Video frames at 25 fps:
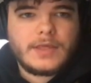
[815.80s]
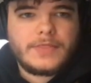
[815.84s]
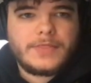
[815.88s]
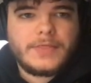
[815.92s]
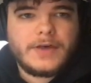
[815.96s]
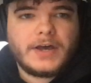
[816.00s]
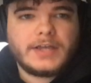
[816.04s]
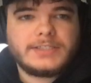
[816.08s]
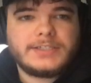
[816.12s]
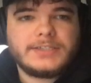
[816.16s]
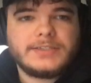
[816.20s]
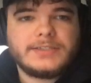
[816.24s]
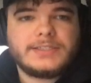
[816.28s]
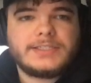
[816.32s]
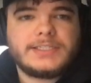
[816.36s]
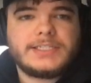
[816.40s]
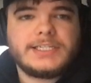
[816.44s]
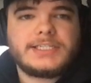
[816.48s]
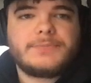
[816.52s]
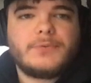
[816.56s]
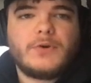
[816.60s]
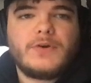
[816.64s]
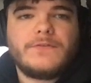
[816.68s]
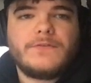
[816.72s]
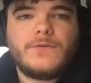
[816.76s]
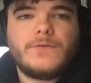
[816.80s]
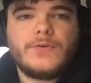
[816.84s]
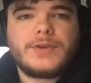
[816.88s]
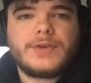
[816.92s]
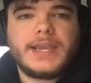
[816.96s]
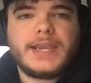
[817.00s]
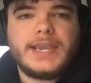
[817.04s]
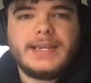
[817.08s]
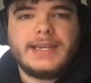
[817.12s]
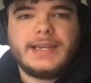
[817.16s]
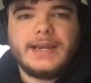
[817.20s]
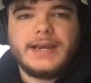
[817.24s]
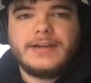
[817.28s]
Thoughts on
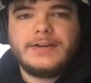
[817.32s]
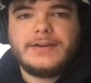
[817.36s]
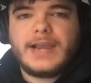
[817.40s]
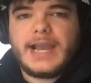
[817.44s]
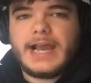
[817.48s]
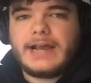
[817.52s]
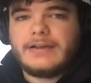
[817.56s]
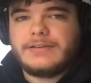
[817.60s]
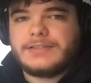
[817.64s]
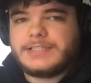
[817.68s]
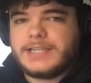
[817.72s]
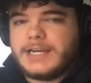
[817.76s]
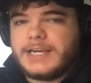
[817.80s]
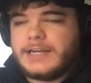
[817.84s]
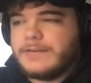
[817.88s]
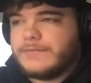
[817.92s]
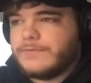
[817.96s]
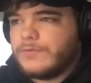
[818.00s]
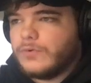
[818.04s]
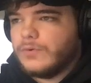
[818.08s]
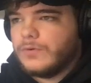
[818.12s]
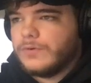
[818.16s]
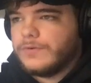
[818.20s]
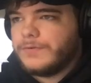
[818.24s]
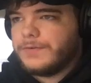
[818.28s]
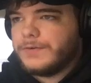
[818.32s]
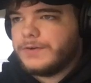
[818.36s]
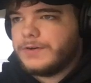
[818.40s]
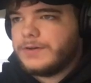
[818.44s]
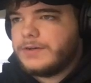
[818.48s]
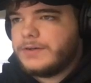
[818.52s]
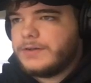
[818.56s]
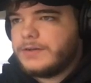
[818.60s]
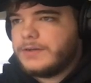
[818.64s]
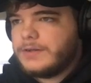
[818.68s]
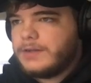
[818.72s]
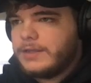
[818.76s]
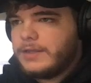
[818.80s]
6.4K and under outside of
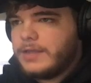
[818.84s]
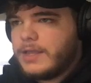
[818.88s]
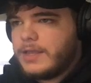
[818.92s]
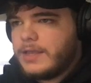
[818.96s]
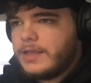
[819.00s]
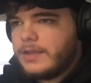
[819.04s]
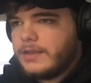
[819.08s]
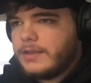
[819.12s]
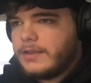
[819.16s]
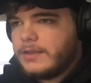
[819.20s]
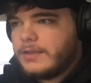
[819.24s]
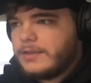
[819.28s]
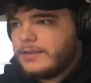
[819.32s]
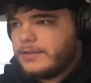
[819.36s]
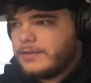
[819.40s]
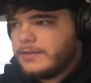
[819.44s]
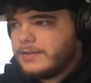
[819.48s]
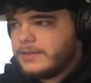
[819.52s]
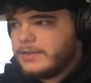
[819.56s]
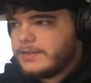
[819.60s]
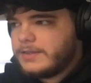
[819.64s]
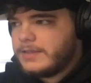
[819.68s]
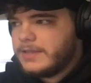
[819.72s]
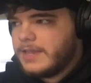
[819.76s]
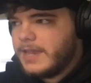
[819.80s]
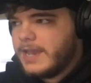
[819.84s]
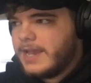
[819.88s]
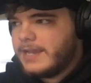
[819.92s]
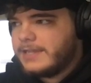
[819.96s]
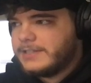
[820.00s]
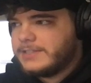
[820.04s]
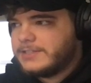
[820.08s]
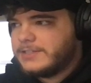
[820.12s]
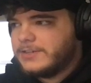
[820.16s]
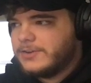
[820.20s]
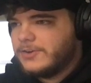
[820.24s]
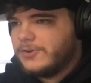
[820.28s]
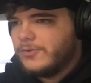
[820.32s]
Horford? Yeah,
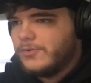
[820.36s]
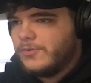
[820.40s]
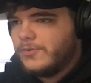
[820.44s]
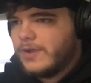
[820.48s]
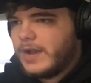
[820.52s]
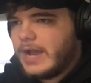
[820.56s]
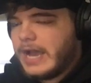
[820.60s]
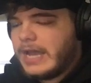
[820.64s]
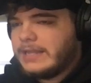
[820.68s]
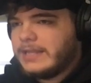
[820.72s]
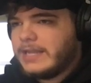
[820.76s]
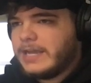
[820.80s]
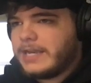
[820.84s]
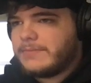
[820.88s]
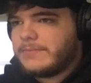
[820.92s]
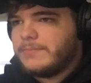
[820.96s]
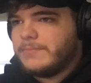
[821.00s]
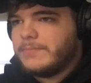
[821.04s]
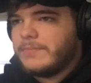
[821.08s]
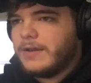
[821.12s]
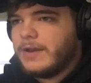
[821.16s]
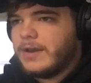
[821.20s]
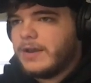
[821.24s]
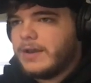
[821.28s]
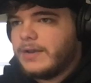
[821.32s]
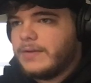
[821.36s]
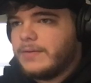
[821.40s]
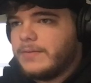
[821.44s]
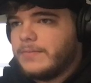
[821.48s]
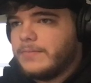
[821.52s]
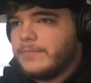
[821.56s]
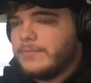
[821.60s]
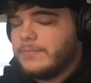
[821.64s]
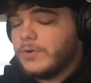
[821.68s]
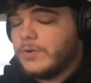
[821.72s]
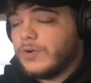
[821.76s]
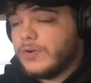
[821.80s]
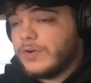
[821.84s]
so I like
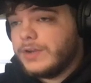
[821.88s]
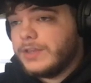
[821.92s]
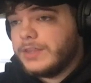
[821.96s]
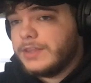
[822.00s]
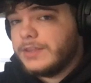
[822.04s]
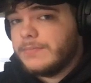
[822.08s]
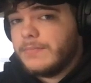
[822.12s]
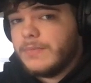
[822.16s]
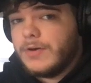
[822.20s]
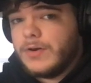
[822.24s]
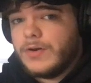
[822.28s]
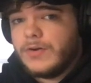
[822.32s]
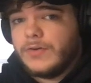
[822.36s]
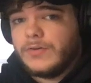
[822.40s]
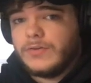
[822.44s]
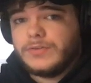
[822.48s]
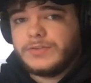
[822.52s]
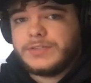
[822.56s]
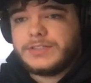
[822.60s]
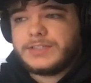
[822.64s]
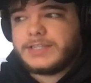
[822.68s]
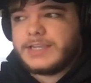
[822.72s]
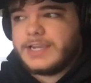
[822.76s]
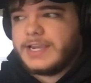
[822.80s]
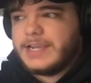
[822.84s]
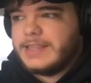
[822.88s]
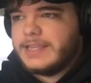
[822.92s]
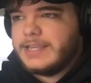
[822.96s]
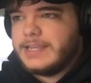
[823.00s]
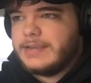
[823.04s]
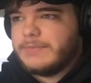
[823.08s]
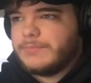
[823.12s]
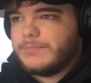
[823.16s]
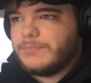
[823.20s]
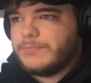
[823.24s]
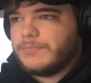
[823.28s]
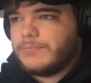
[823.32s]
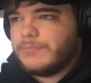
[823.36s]
Murray the most, and
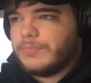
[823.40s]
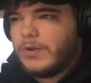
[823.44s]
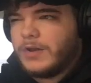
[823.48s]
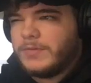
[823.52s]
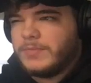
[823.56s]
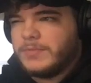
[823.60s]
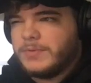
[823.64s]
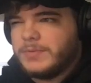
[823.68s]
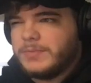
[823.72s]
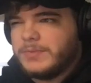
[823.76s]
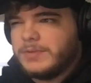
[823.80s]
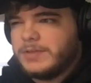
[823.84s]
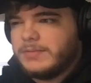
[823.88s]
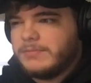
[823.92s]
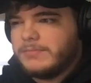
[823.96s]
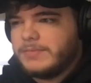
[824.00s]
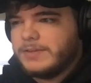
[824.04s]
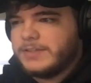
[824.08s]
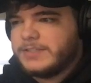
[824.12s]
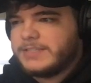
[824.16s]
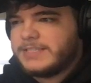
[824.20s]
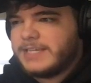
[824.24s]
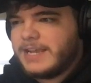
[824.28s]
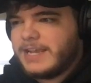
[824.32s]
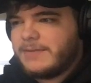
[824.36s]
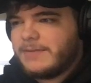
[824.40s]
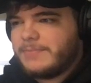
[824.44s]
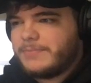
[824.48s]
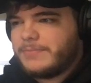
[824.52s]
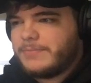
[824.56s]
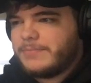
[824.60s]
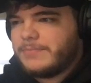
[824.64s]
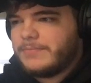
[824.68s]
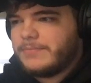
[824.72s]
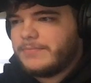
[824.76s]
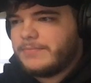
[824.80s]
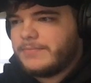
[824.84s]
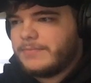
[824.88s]
then probably Millsap
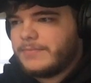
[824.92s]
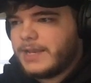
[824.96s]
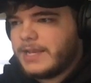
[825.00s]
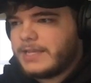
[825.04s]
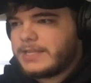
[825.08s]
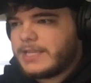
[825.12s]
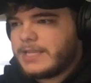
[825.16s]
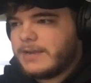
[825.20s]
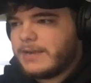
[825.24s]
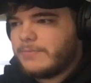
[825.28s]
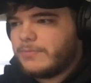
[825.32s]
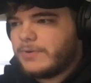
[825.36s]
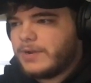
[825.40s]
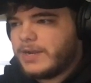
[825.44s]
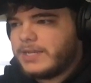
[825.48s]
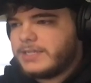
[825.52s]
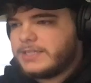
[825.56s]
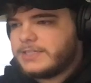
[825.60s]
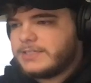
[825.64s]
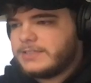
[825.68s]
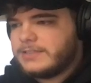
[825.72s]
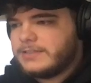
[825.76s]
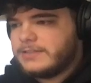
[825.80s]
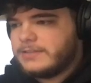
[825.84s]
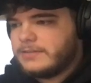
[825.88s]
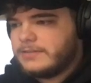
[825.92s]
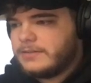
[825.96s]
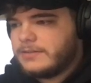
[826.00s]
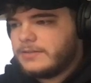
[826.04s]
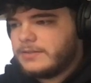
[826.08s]
at that price.